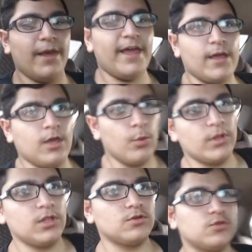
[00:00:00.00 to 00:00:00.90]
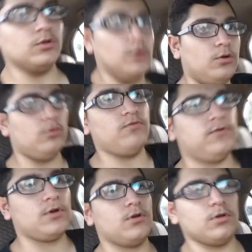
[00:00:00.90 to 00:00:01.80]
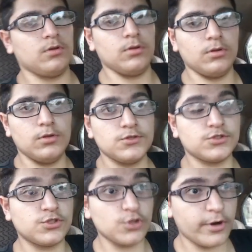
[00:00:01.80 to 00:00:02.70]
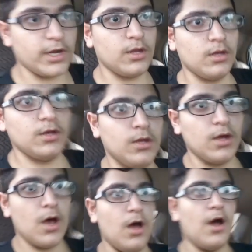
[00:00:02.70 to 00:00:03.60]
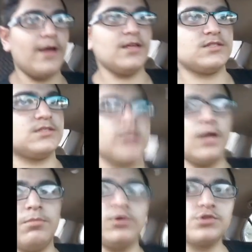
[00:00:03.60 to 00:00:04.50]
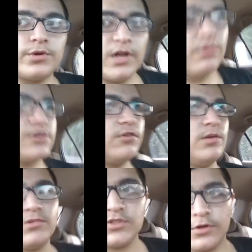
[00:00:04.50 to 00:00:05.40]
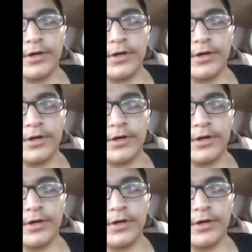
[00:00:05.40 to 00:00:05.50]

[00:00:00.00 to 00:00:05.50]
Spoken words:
back with you. So, oh fuck, sorry, I just said abuse word. I'm literally, I'm just